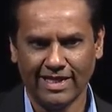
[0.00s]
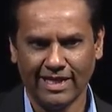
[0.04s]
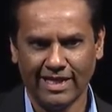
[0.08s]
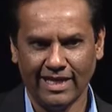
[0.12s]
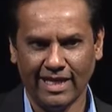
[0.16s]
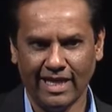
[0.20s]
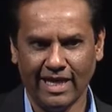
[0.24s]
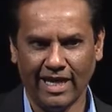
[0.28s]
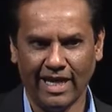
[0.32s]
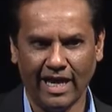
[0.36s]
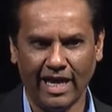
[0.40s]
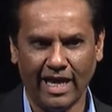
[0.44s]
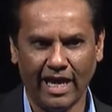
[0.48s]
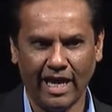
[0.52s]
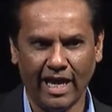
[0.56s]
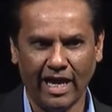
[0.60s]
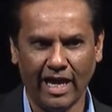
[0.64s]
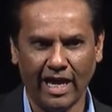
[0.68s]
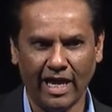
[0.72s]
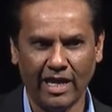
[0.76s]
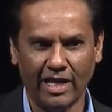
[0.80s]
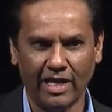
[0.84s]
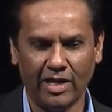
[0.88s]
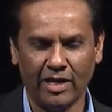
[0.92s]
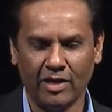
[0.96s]

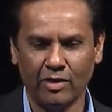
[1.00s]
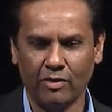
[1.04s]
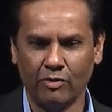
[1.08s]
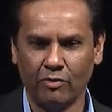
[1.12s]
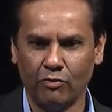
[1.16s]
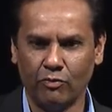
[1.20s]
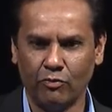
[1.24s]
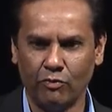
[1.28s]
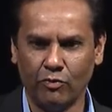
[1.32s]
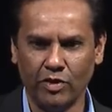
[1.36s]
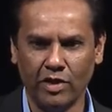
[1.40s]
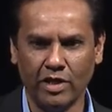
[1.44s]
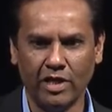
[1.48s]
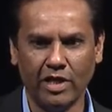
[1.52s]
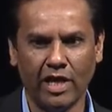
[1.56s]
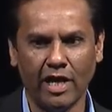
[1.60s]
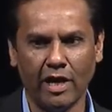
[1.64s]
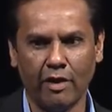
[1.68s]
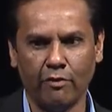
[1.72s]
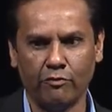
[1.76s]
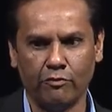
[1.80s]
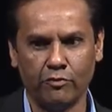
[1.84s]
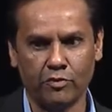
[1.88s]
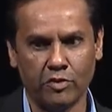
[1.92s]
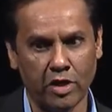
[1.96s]
and we
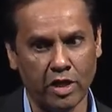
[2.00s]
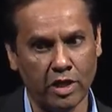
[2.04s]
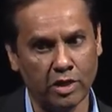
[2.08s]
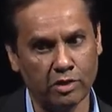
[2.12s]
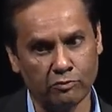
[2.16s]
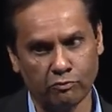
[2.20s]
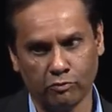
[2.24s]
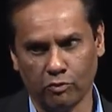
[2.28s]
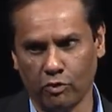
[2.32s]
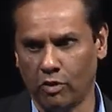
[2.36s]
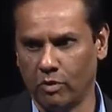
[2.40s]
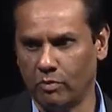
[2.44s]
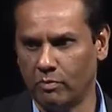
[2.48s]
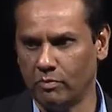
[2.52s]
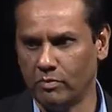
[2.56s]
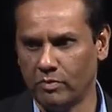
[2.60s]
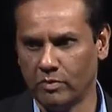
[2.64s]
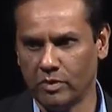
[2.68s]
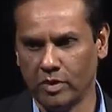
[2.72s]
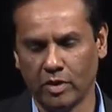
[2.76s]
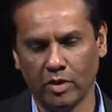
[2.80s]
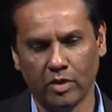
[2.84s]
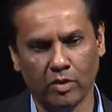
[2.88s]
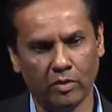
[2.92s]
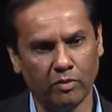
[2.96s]
have transformed.
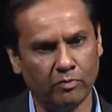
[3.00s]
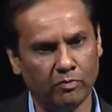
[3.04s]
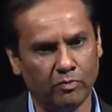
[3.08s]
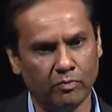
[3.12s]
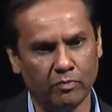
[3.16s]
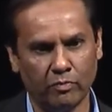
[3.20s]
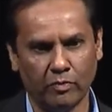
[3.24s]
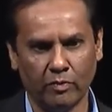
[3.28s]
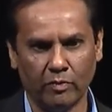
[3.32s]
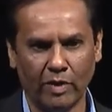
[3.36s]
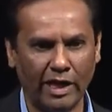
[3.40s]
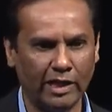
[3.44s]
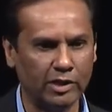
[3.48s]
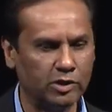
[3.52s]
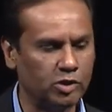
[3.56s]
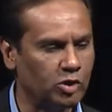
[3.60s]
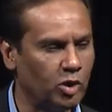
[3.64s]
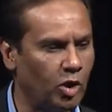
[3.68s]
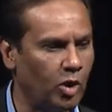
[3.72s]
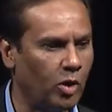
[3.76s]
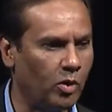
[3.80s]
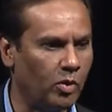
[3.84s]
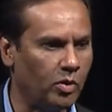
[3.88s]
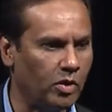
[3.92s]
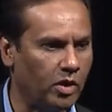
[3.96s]
You know, I
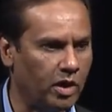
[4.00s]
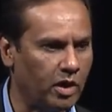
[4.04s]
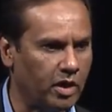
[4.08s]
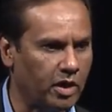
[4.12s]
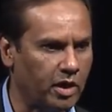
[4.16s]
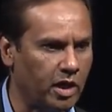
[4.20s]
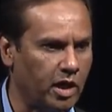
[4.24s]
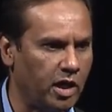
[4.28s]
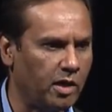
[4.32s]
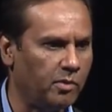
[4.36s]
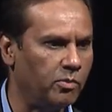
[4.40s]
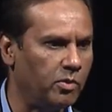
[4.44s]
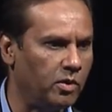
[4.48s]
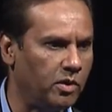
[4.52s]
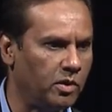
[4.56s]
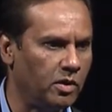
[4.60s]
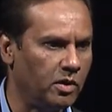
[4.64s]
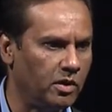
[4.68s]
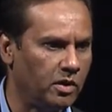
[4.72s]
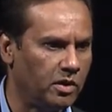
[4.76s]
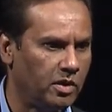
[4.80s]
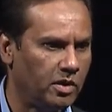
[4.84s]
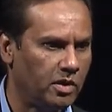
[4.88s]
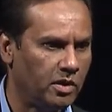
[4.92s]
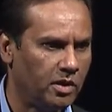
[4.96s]
saw a cable,
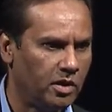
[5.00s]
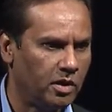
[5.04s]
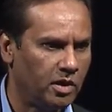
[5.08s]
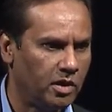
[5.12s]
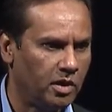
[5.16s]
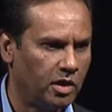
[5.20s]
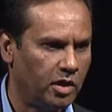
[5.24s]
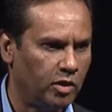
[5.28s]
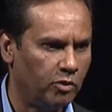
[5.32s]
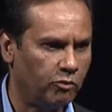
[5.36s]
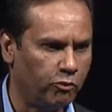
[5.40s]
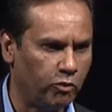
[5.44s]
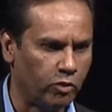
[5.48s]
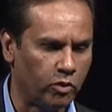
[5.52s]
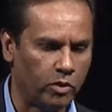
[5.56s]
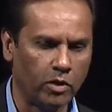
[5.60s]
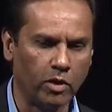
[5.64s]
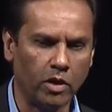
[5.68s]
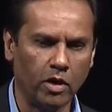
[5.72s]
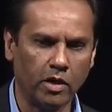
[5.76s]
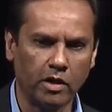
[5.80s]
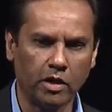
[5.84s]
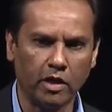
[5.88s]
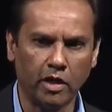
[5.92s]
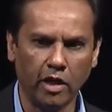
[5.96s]
a
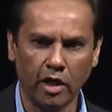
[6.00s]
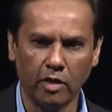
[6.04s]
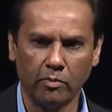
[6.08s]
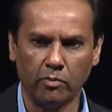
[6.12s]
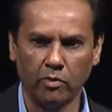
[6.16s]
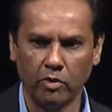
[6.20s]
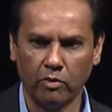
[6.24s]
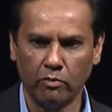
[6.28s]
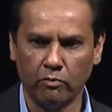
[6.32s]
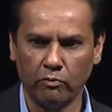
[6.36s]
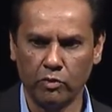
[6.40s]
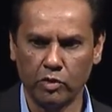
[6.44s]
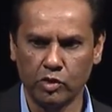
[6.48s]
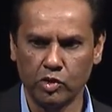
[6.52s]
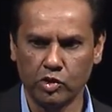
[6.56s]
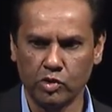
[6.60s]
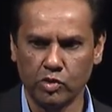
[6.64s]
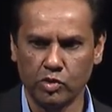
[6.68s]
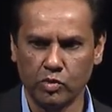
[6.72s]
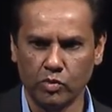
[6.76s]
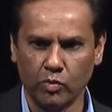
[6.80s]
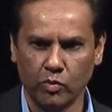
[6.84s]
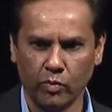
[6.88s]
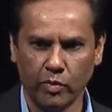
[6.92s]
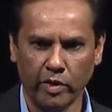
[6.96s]
foot-long cable,
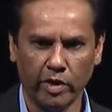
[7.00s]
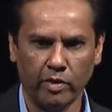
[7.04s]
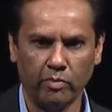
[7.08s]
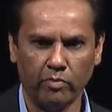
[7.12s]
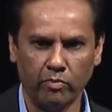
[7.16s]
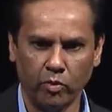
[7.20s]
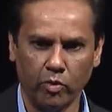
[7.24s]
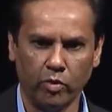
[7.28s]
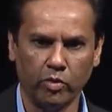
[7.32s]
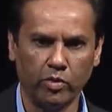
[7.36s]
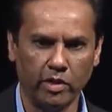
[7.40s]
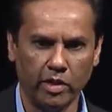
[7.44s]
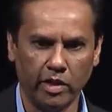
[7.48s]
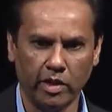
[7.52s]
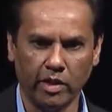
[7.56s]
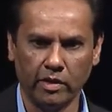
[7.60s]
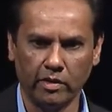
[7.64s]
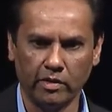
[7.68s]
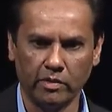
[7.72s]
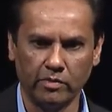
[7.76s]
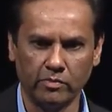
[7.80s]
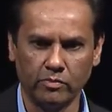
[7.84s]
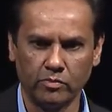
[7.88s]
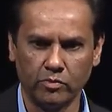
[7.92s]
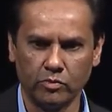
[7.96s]
which weighed more
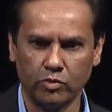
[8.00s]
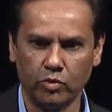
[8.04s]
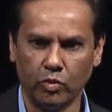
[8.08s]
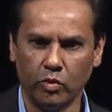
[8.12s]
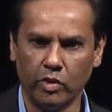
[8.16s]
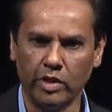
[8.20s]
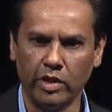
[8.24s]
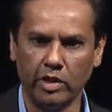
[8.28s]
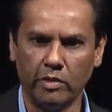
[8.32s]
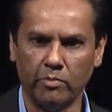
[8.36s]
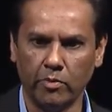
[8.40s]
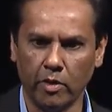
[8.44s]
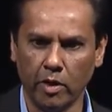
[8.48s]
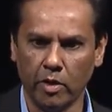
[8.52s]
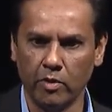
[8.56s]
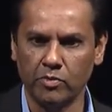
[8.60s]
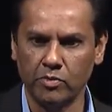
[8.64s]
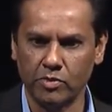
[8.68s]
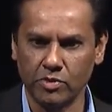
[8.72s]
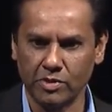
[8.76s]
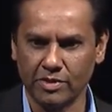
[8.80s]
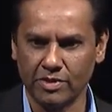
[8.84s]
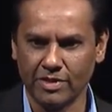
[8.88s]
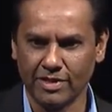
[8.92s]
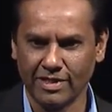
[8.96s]
than 20
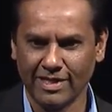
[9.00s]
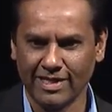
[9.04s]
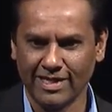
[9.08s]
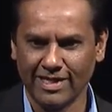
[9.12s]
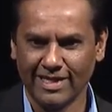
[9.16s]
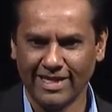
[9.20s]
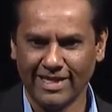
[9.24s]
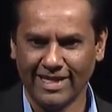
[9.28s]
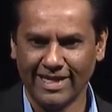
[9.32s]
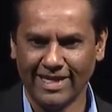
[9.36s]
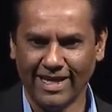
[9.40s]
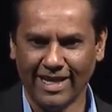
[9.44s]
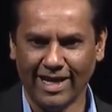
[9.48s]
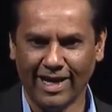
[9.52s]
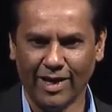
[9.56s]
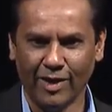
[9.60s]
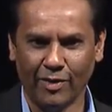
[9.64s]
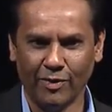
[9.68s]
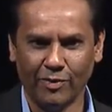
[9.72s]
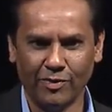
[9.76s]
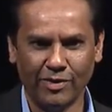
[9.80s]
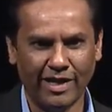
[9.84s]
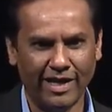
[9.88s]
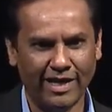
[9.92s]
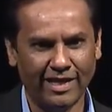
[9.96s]
pounds.
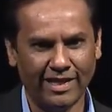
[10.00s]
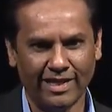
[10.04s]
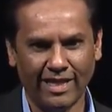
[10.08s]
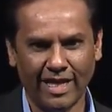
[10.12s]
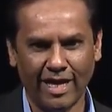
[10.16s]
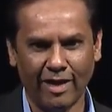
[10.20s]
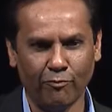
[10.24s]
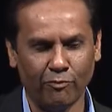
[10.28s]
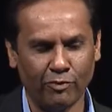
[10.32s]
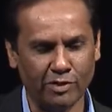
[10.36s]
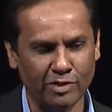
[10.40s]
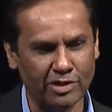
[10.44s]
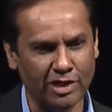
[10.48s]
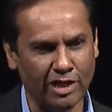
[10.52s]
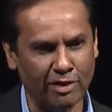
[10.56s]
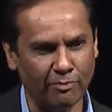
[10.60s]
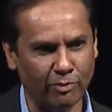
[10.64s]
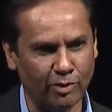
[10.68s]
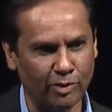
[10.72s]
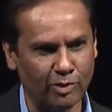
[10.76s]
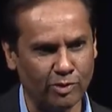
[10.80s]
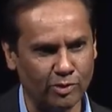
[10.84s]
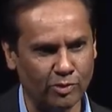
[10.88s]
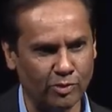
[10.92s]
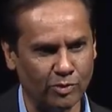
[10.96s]
Now, and that was
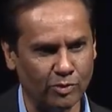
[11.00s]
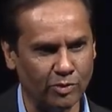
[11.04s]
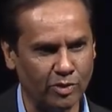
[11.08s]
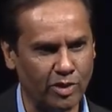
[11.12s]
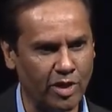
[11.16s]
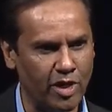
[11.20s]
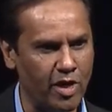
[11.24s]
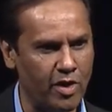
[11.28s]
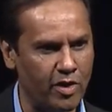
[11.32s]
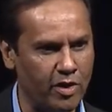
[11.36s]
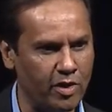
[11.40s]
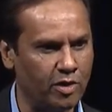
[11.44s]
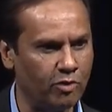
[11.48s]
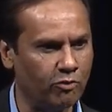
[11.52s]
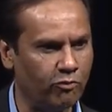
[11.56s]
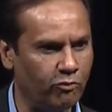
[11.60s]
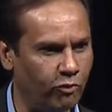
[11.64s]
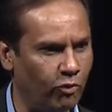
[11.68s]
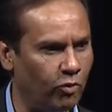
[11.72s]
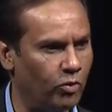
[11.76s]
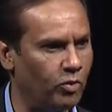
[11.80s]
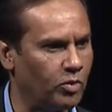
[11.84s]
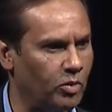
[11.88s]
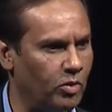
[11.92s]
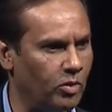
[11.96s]
able to carry a
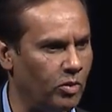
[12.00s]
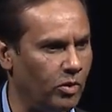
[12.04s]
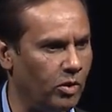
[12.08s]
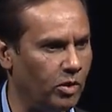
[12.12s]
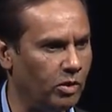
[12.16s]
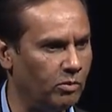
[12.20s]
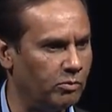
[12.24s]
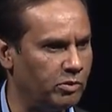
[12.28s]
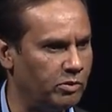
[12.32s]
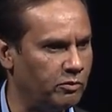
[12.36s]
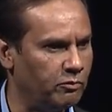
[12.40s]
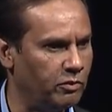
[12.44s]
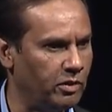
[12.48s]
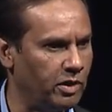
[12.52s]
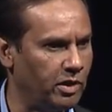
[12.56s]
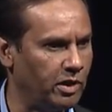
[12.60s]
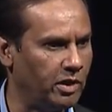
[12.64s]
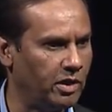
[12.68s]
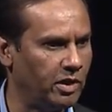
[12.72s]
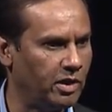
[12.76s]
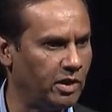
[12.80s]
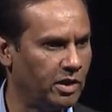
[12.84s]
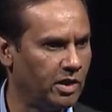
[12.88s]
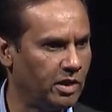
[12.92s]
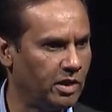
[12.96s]
phone call between